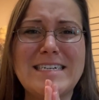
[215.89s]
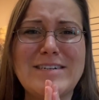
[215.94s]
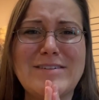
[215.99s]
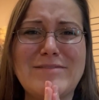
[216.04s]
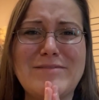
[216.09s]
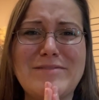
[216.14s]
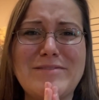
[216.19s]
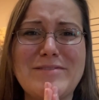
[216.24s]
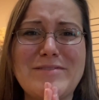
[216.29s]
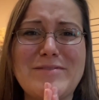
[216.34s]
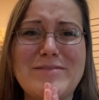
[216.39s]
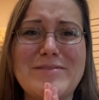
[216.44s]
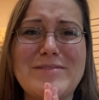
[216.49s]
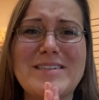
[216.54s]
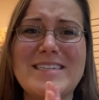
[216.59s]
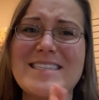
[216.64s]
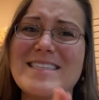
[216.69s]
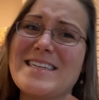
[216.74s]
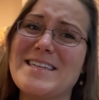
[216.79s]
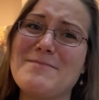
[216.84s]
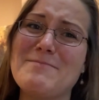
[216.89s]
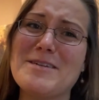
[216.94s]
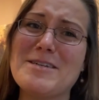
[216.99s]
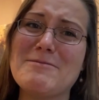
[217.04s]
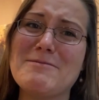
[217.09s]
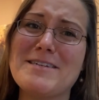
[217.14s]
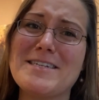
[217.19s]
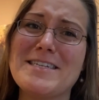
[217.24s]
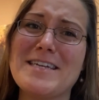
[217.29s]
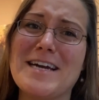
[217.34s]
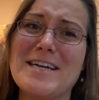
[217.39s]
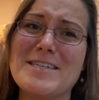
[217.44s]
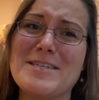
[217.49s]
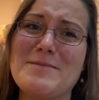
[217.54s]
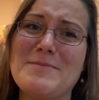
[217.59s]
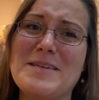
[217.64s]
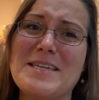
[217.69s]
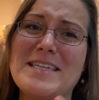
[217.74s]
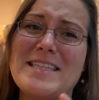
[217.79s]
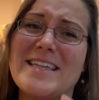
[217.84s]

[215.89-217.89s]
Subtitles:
oh, does anybody want to talk to me?